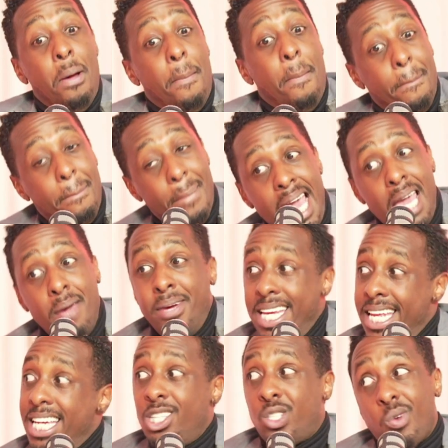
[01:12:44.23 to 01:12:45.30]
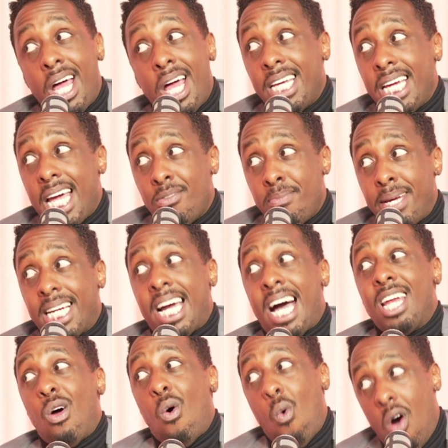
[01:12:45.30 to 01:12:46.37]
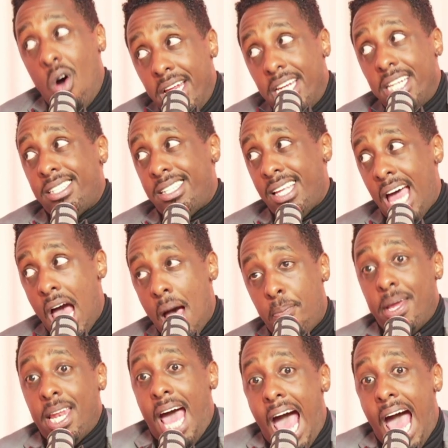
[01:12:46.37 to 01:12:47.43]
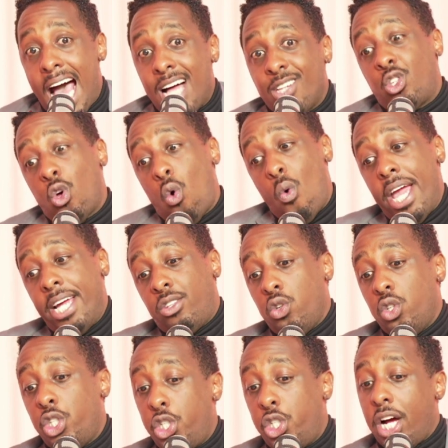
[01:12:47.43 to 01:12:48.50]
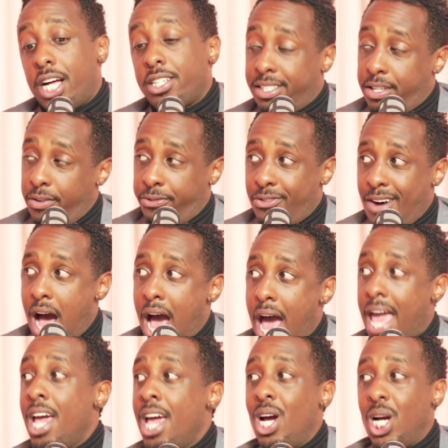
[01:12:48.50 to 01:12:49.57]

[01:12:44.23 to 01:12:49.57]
Maybe the Israeli government kind of wanted this to happen as a way to justify